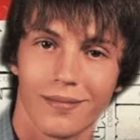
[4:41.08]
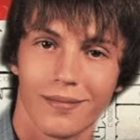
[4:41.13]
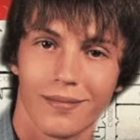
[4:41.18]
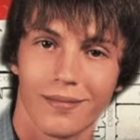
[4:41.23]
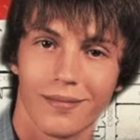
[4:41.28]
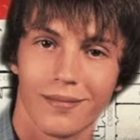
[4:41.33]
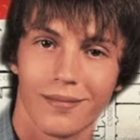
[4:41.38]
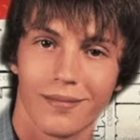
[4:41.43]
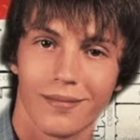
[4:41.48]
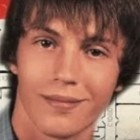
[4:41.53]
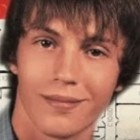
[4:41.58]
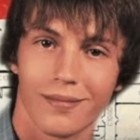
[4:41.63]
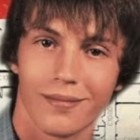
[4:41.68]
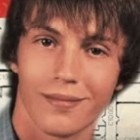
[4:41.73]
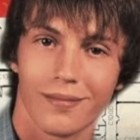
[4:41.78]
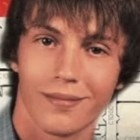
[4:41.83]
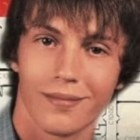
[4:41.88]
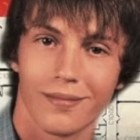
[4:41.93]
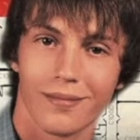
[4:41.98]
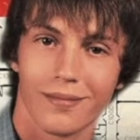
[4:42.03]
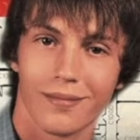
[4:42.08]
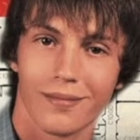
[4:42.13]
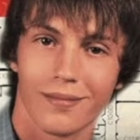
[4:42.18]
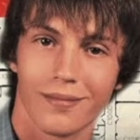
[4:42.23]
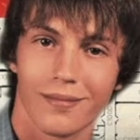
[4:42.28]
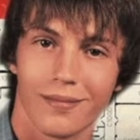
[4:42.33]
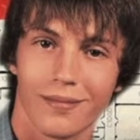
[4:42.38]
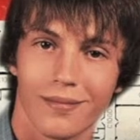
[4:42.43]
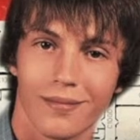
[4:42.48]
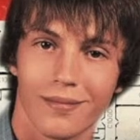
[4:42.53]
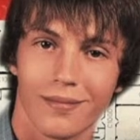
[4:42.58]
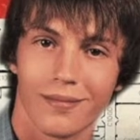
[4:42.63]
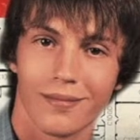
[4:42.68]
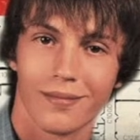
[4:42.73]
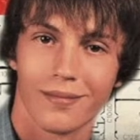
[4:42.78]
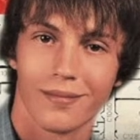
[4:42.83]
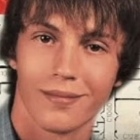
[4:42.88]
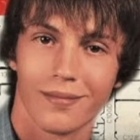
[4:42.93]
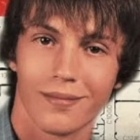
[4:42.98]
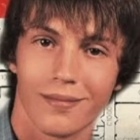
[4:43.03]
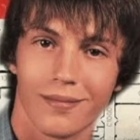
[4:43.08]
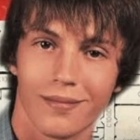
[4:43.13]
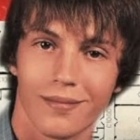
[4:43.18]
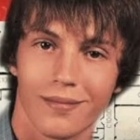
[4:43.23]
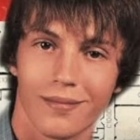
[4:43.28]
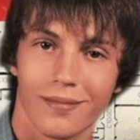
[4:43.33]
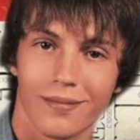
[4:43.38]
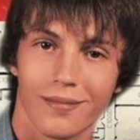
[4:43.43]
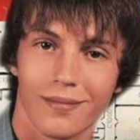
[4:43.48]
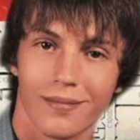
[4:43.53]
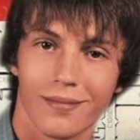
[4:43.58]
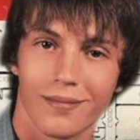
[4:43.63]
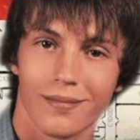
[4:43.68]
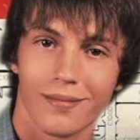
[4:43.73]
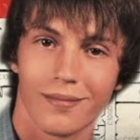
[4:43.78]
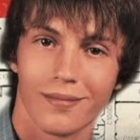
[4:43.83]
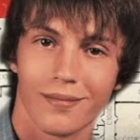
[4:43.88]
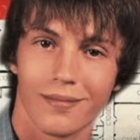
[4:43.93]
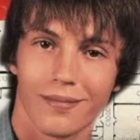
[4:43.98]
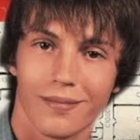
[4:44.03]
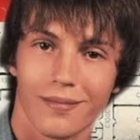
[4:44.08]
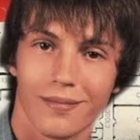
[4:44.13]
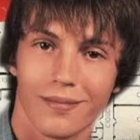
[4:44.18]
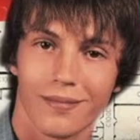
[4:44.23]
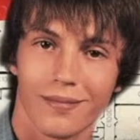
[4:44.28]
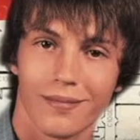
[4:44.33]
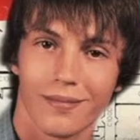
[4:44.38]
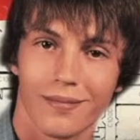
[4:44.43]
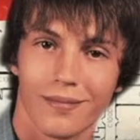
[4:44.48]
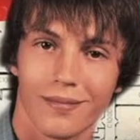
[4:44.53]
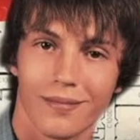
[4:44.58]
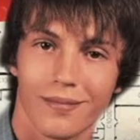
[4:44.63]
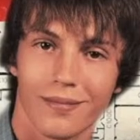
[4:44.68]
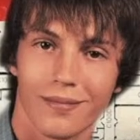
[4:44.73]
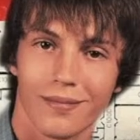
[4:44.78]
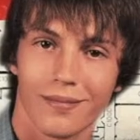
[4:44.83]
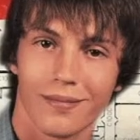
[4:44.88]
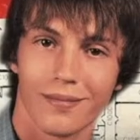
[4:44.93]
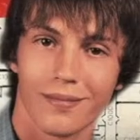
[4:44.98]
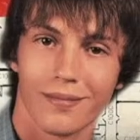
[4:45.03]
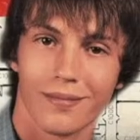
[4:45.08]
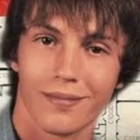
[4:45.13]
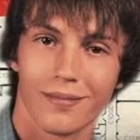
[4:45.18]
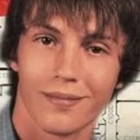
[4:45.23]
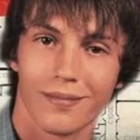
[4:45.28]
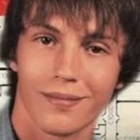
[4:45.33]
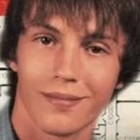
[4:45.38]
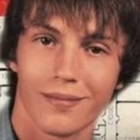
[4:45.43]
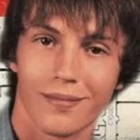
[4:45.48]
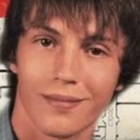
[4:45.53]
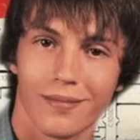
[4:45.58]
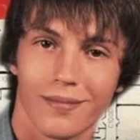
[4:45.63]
This person isn't speaking.